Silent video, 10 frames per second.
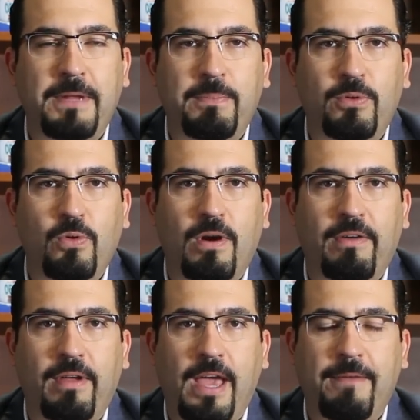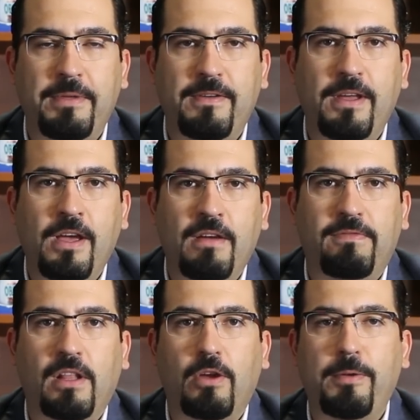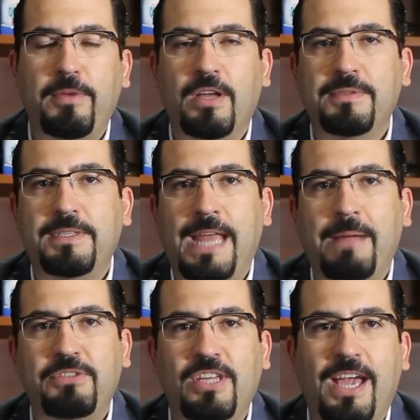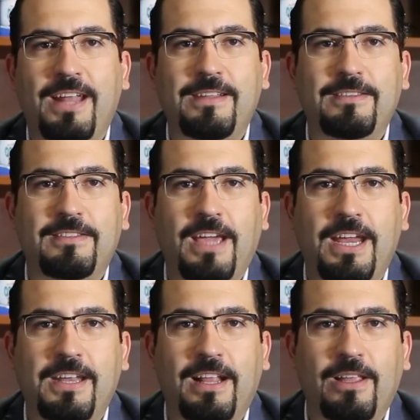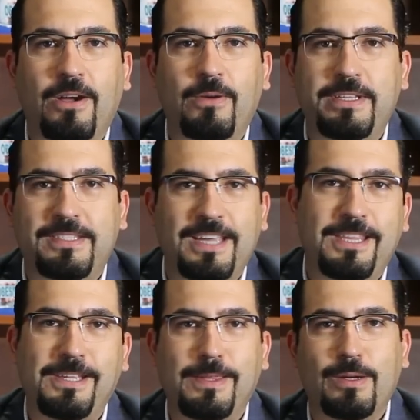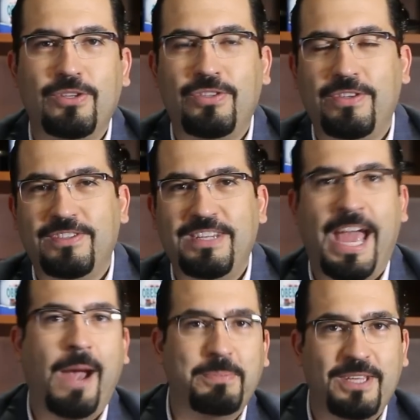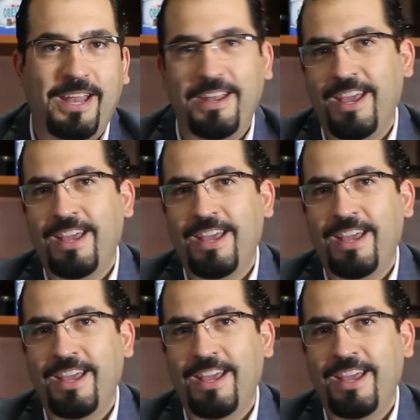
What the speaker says: People who have been following me on Snapchat and saying hello and sending their snaps and